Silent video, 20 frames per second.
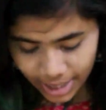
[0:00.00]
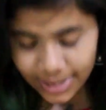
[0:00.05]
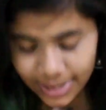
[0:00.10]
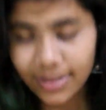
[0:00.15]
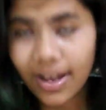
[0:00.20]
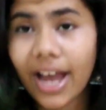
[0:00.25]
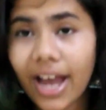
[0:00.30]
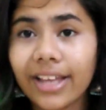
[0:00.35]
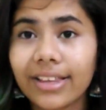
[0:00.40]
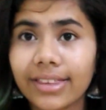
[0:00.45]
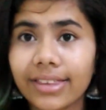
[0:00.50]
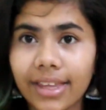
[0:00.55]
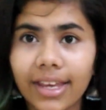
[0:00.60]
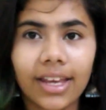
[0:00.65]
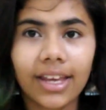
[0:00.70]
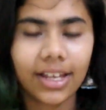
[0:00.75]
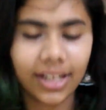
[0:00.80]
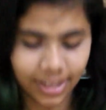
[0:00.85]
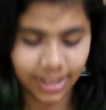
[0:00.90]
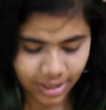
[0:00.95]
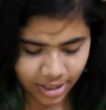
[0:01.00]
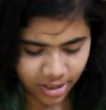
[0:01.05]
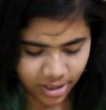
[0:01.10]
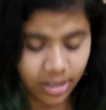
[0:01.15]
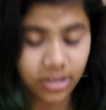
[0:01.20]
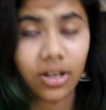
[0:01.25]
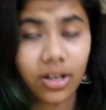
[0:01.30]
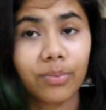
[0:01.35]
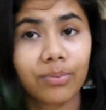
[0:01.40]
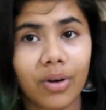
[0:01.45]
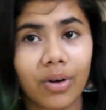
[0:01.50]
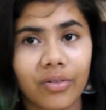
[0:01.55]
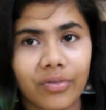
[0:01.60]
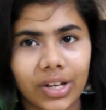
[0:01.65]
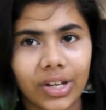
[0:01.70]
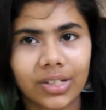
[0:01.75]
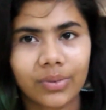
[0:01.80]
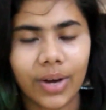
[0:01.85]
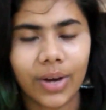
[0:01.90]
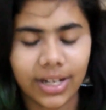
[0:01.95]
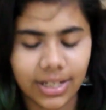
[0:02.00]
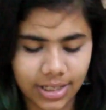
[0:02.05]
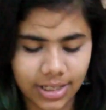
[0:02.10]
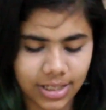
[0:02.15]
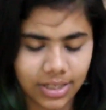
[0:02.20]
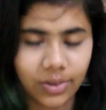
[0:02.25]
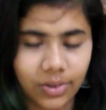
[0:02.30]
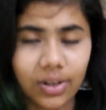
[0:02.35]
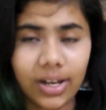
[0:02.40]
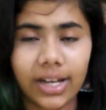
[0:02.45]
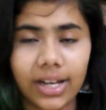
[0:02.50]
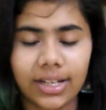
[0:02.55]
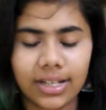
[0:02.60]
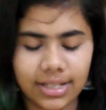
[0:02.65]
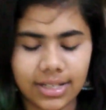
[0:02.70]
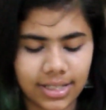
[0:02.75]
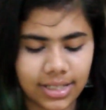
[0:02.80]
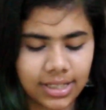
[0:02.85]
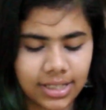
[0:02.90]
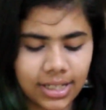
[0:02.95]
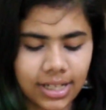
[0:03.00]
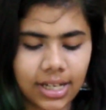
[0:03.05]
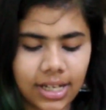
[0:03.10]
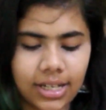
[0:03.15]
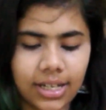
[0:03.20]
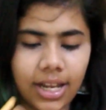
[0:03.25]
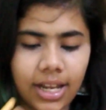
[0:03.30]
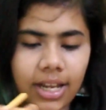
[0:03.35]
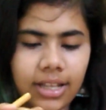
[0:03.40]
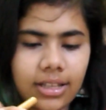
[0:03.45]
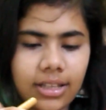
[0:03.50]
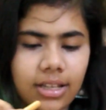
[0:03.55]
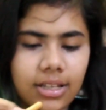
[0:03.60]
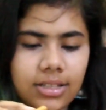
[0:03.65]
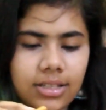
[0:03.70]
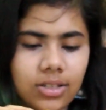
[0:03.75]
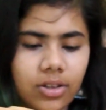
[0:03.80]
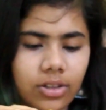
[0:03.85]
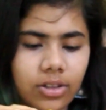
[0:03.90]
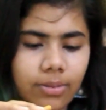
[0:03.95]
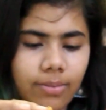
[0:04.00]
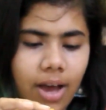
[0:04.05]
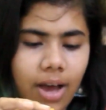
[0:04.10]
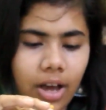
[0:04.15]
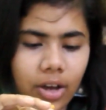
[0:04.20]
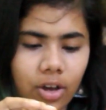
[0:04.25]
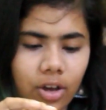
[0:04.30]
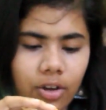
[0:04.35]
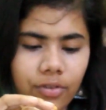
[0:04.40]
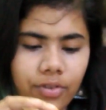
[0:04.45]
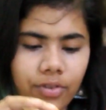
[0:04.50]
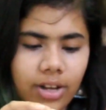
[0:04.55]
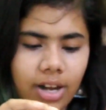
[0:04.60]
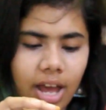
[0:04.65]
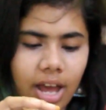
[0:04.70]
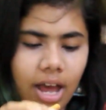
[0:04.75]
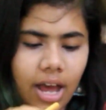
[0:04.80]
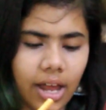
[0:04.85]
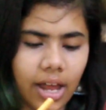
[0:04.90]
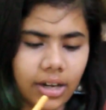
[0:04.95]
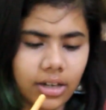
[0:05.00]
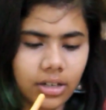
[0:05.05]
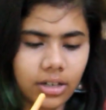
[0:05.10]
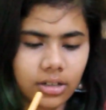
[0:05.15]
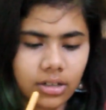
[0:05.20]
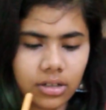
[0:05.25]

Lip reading: So I think this is the perfect one. So let us take this on the back of her hand.